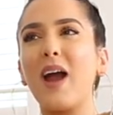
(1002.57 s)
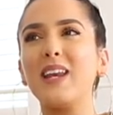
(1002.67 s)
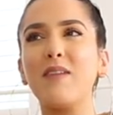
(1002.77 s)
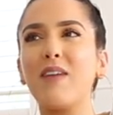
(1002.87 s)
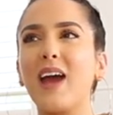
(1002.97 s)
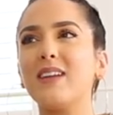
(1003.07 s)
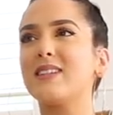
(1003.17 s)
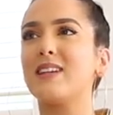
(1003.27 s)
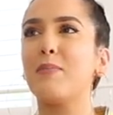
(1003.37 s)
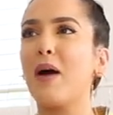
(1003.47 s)
I never had a
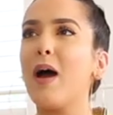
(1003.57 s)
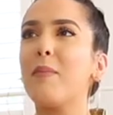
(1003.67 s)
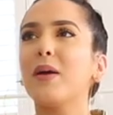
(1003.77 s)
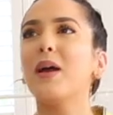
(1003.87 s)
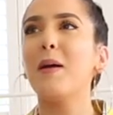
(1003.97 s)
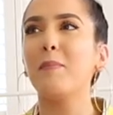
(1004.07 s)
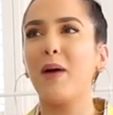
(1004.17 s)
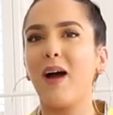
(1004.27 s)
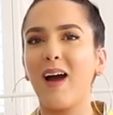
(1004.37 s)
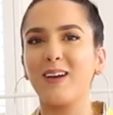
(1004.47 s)
slip up,
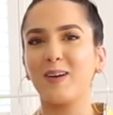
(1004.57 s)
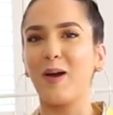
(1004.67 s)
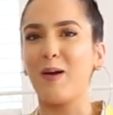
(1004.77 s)
but I don't know.